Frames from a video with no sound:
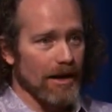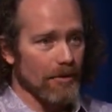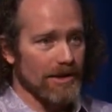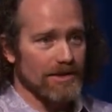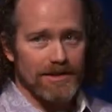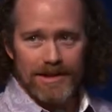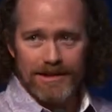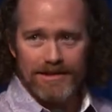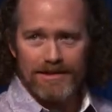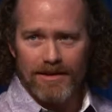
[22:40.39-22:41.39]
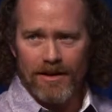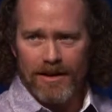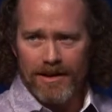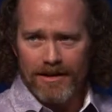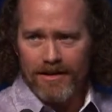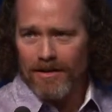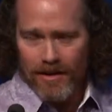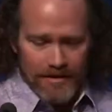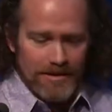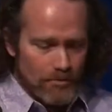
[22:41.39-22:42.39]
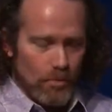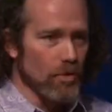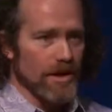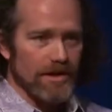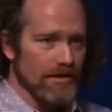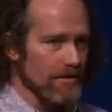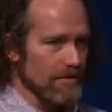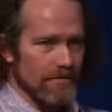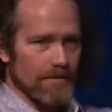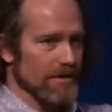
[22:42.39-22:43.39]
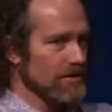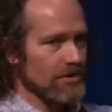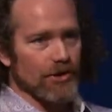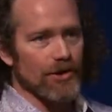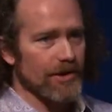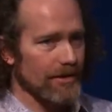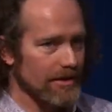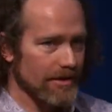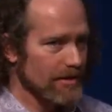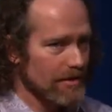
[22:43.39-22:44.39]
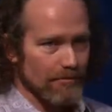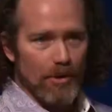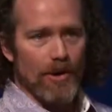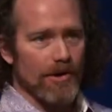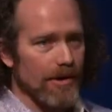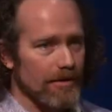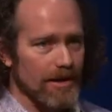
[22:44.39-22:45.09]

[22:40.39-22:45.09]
which is on this wood, dirt, bark,